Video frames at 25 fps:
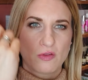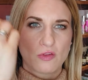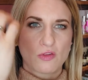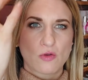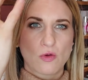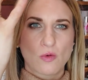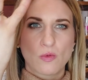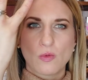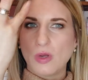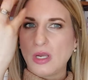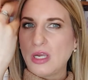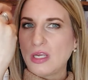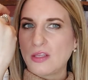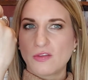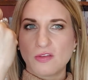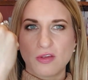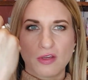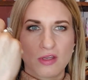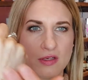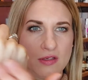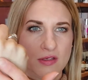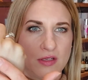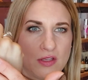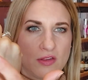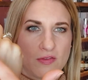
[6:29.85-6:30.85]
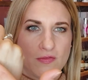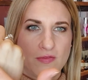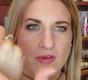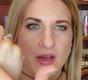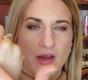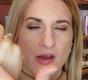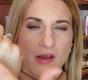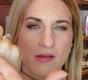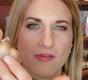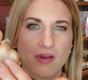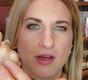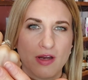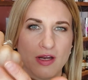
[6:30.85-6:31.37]
So it's
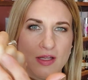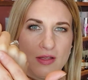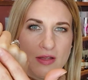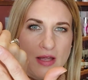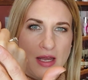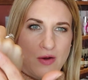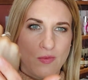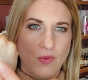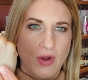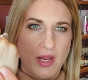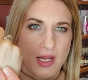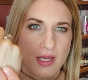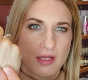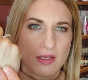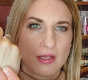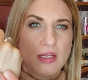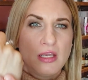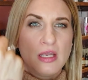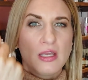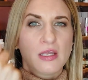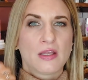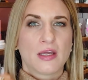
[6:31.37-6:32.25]
very, very lightweight.